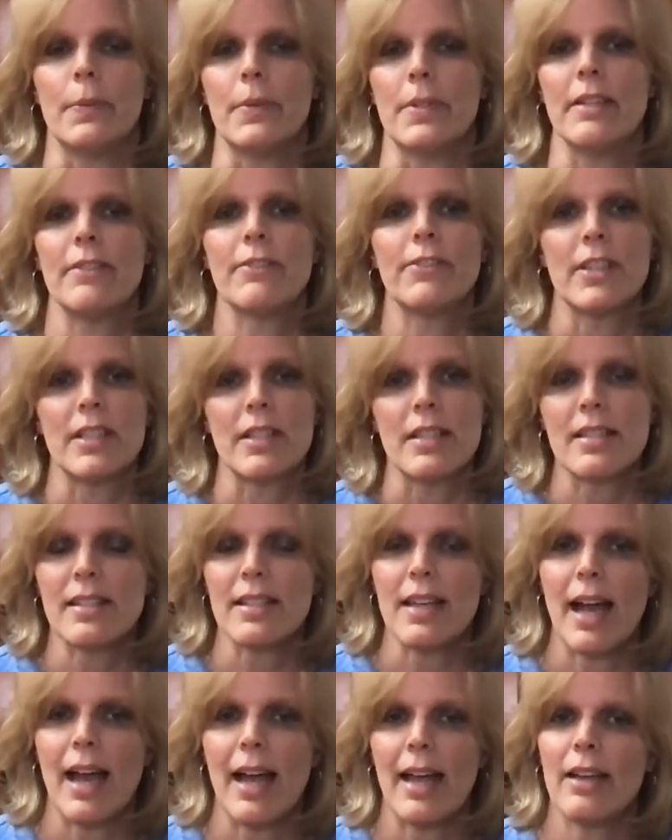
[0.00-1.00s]
different
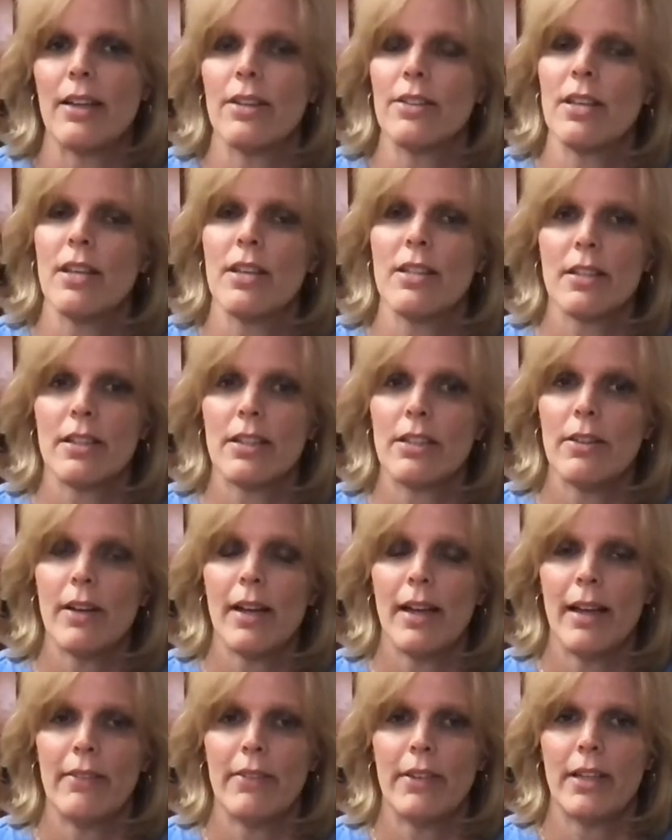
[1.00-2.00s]
styles. So I don't
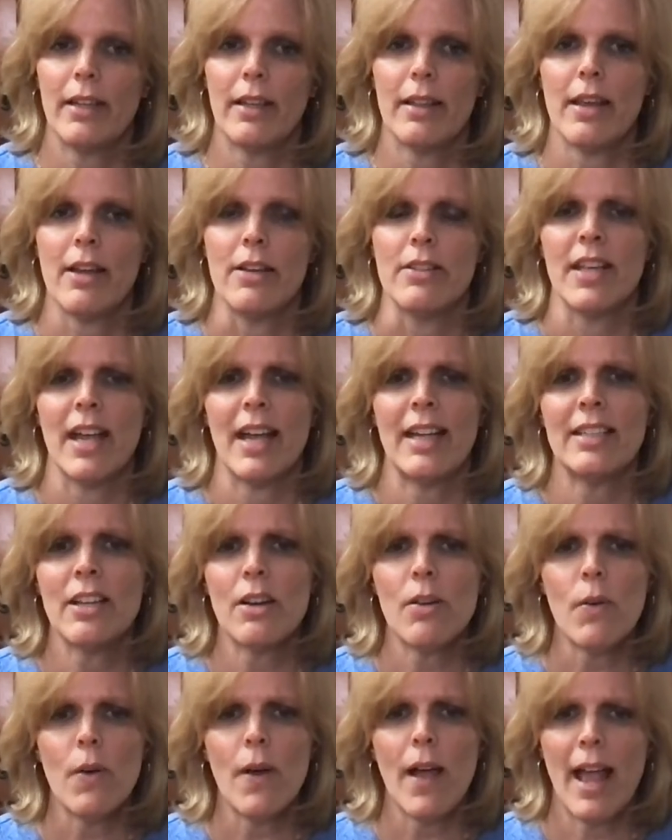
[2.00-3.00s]
have any of those. I
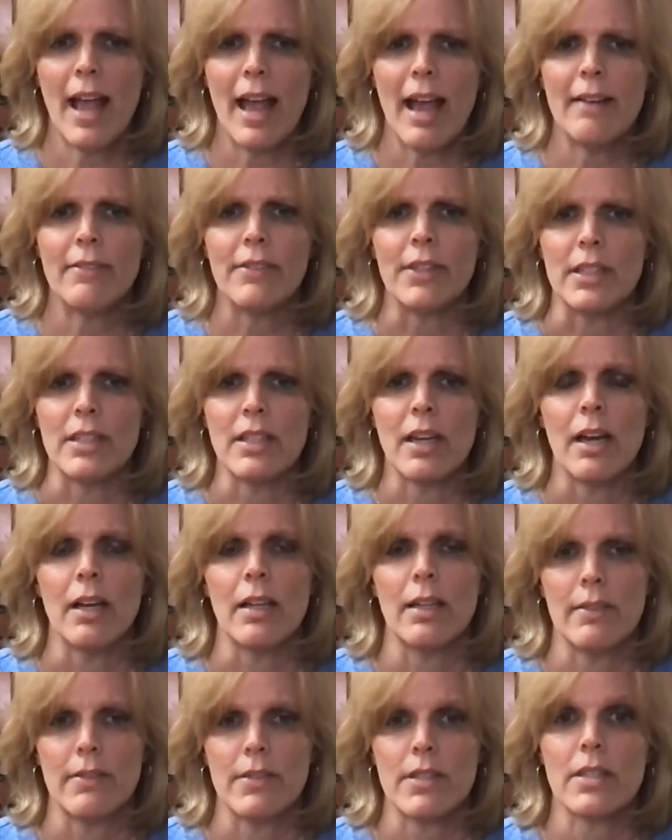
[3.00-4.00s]
don't have a
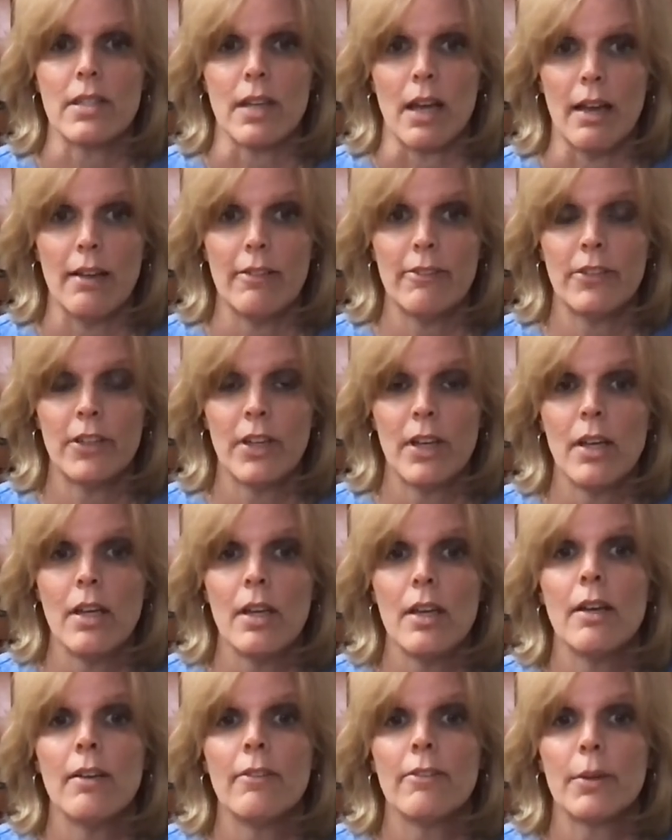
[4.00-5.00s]
ton of stuff
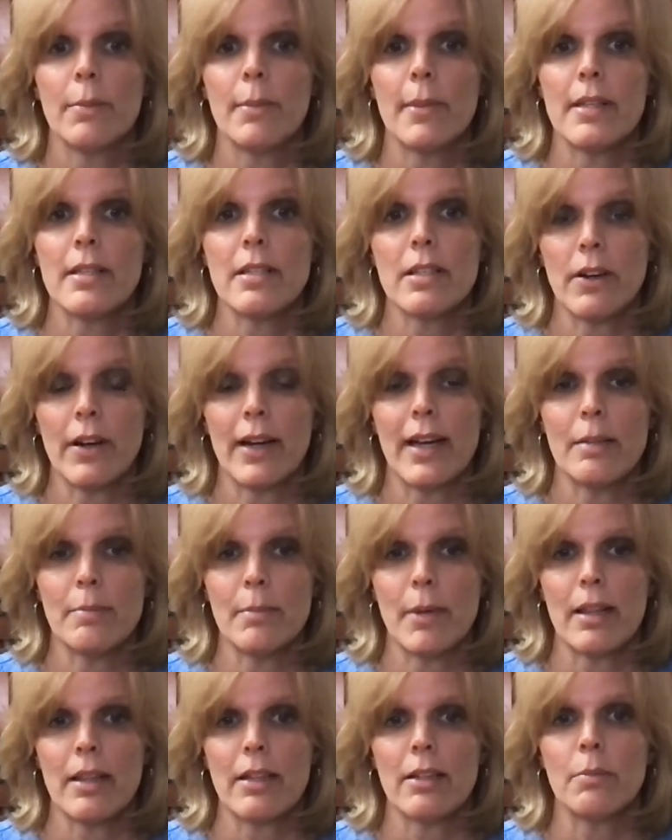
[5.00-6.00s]
from this
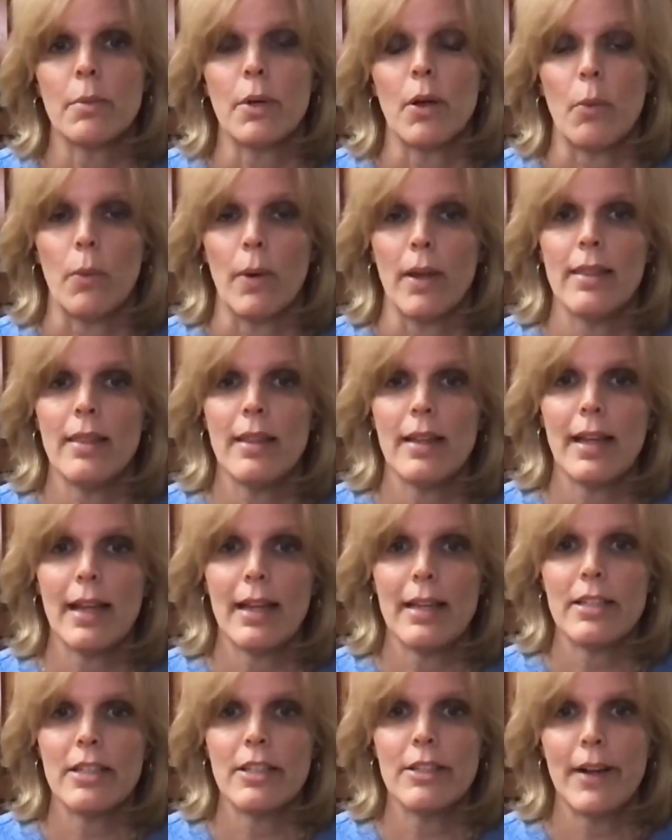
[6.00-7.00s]
grandmother, but one thing
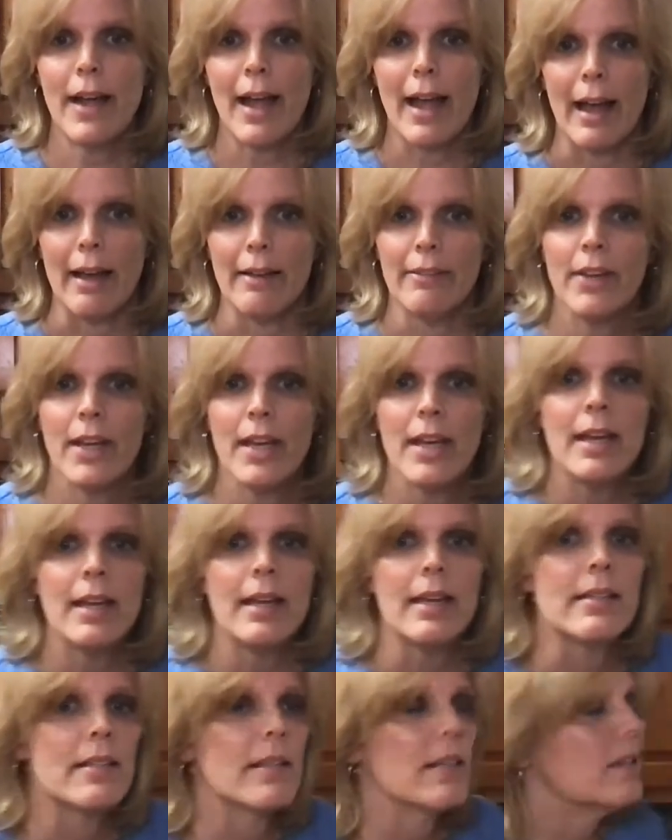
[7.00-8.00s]
I do have is